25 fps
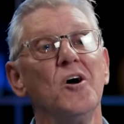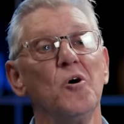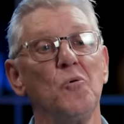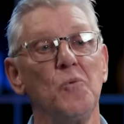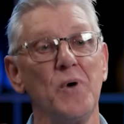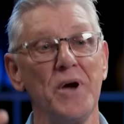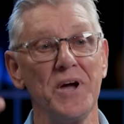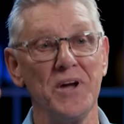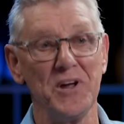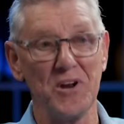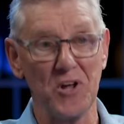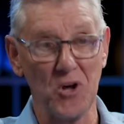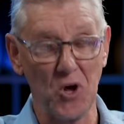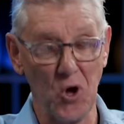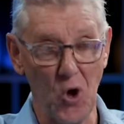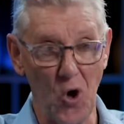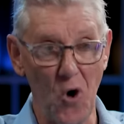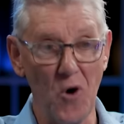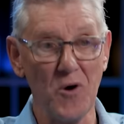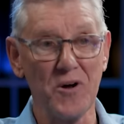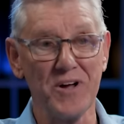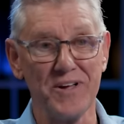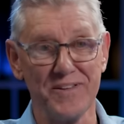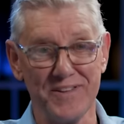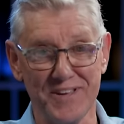We're going to
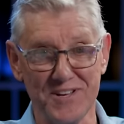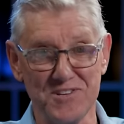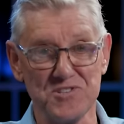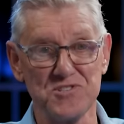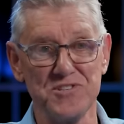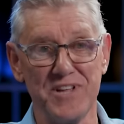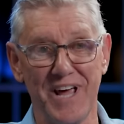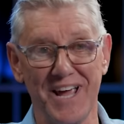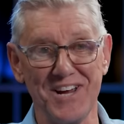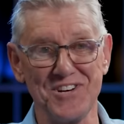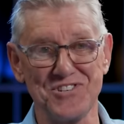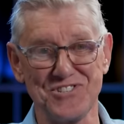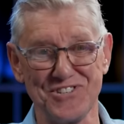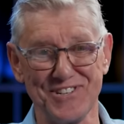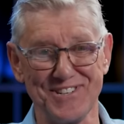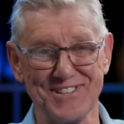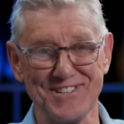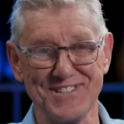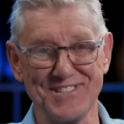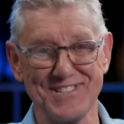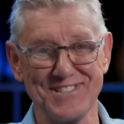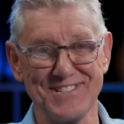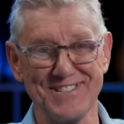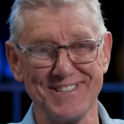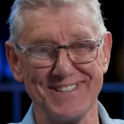conquer these
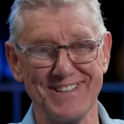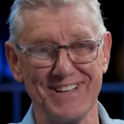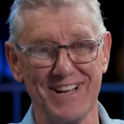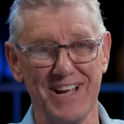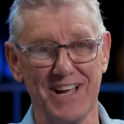nations,